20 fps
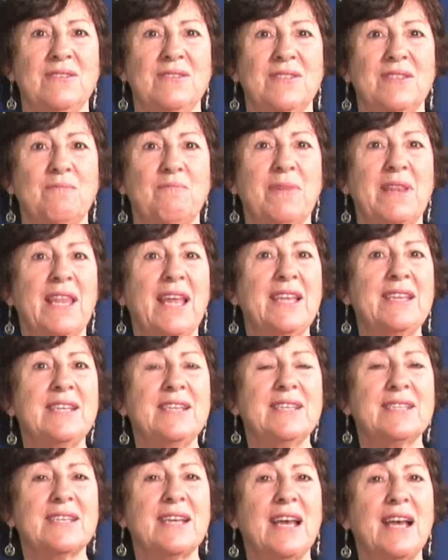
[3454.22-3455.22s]
the
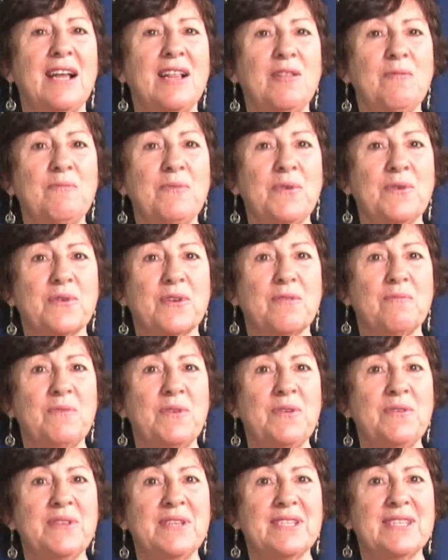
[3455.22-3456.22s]
planet, to help your
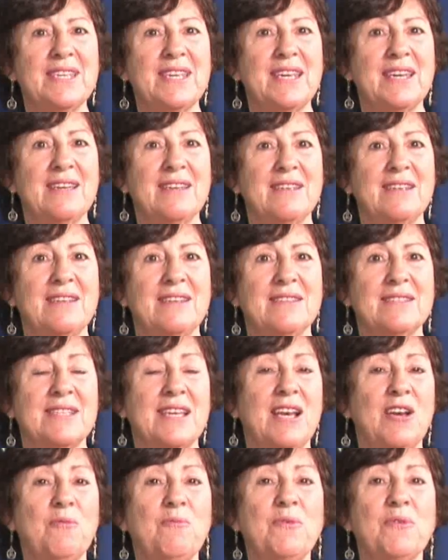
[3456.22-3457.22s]
community, to
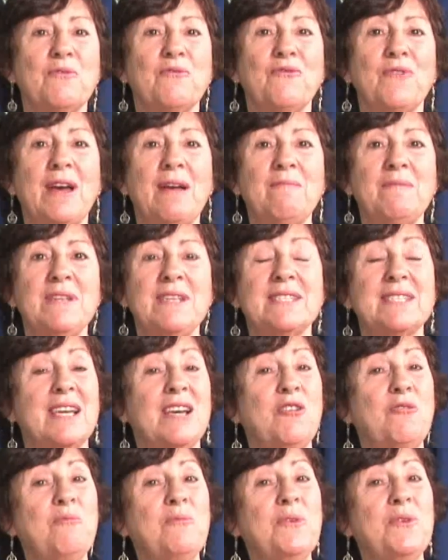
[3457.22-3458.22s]
help your family, to
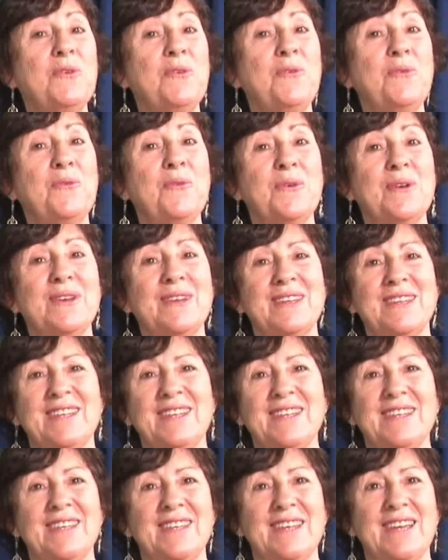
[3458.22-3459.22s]
help you.
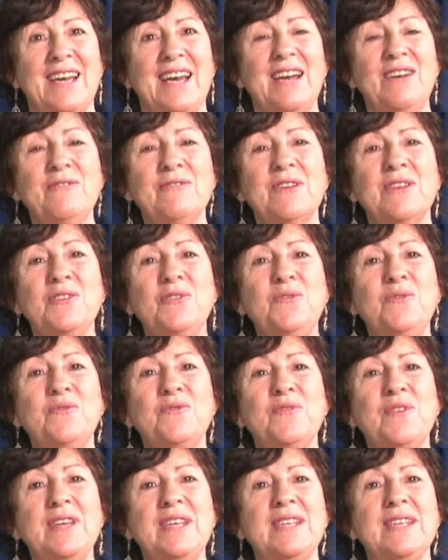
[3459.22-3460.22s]
How can you
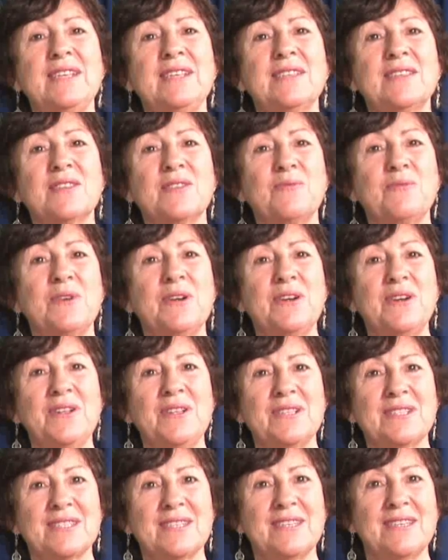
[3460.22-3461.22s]
feed into the
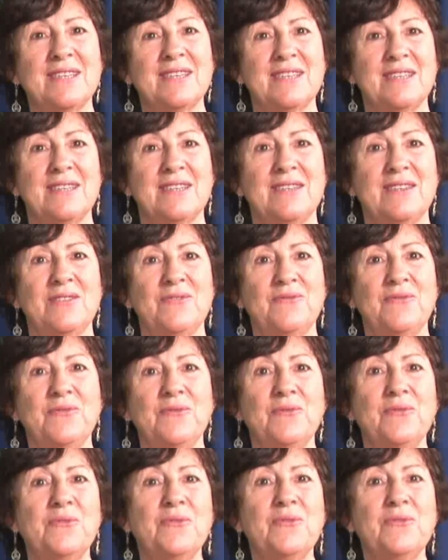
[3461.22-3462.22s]
world through
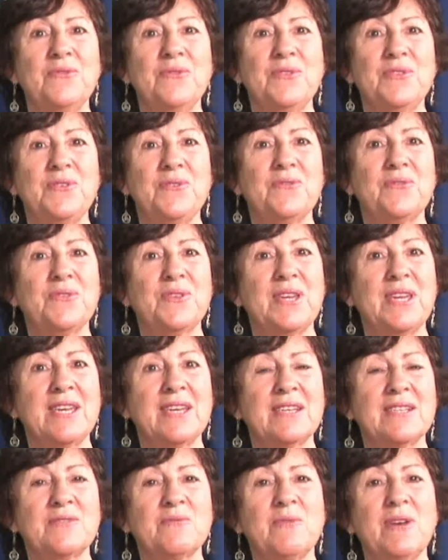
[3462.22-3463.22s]
all that you
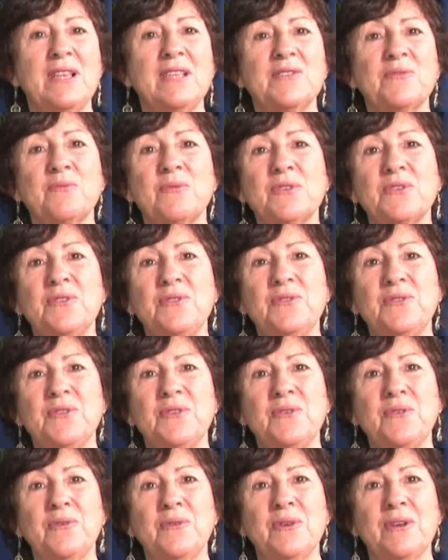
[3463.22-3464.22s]
think as well as what you
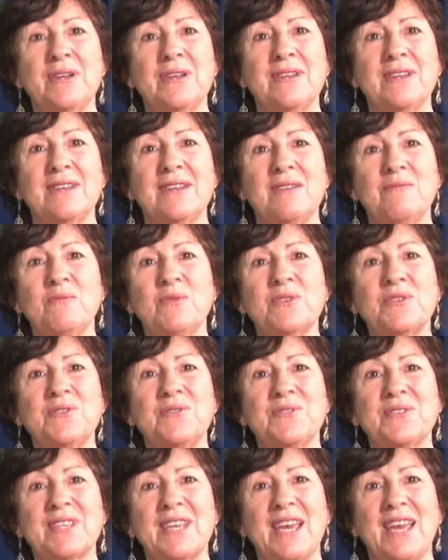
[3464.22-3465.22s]
do and what
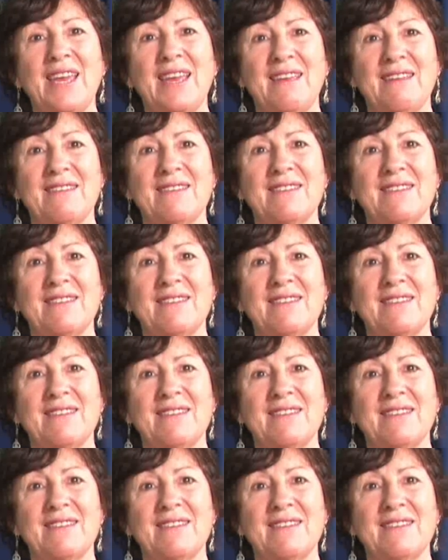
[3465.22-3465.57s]
you say?